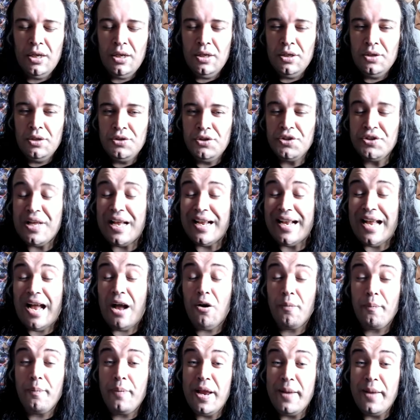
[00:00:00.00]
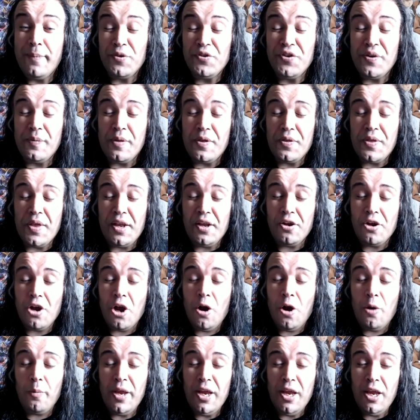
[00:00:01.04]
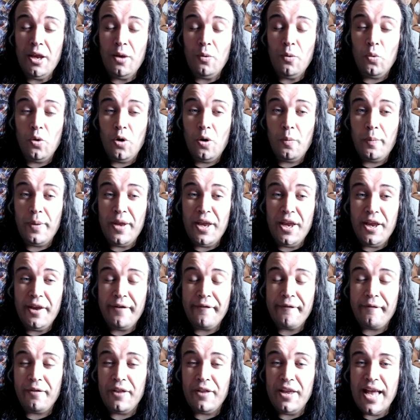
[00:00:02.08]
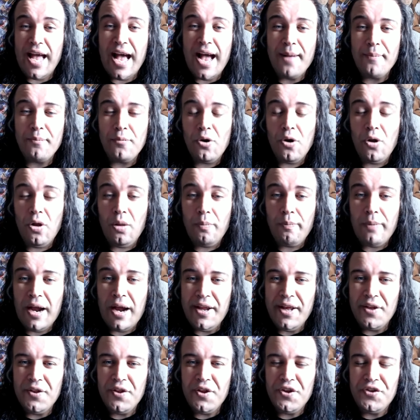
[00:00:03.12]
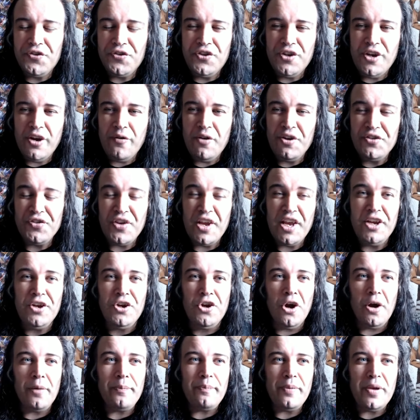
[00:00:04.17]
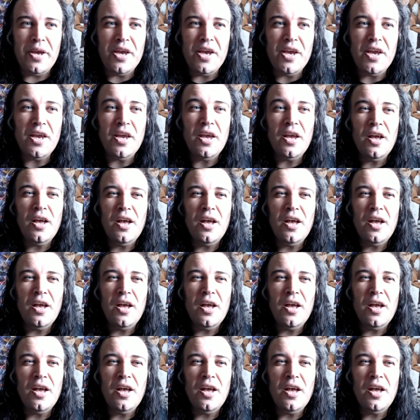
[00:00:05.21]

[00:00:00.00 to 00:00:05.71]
Just like how people seem to think Koby will be fleet admiral by the end of the series, it could be,